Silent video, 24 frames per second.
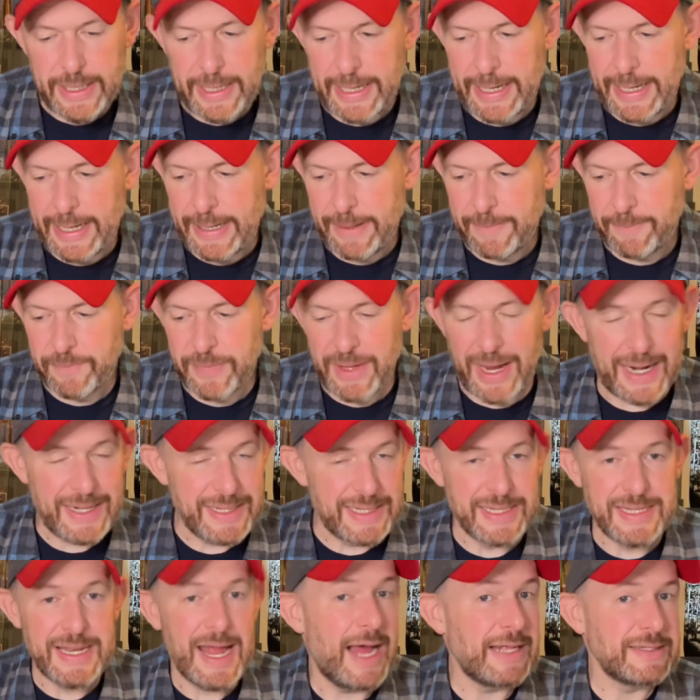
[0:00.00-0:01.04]
I
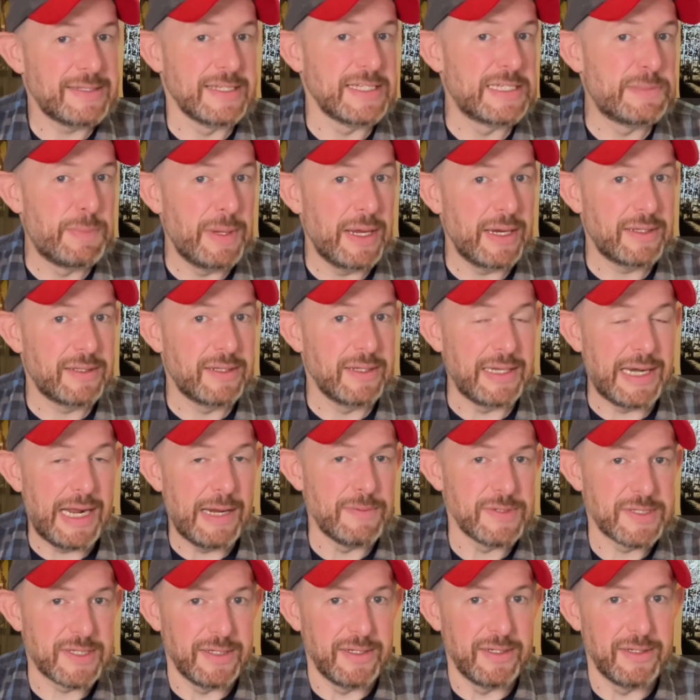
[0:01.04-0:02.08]
did not suspect that I
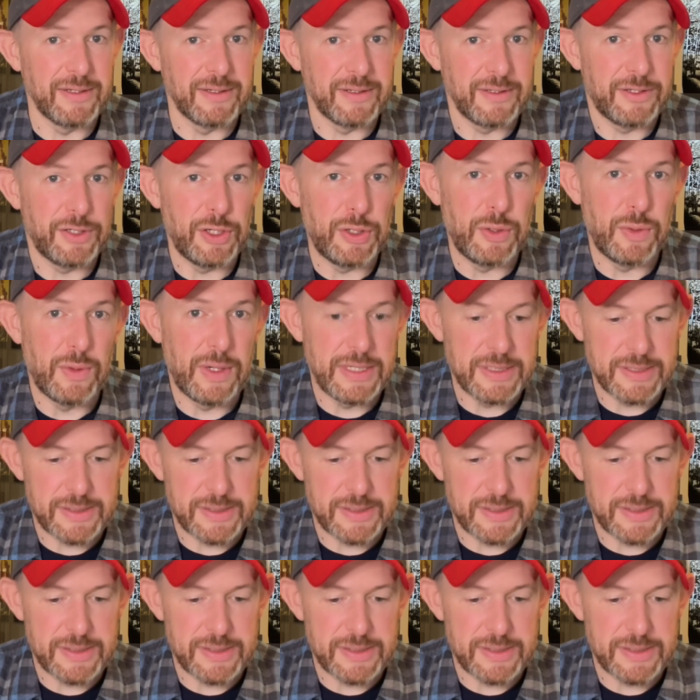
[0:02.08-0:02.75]
was going to go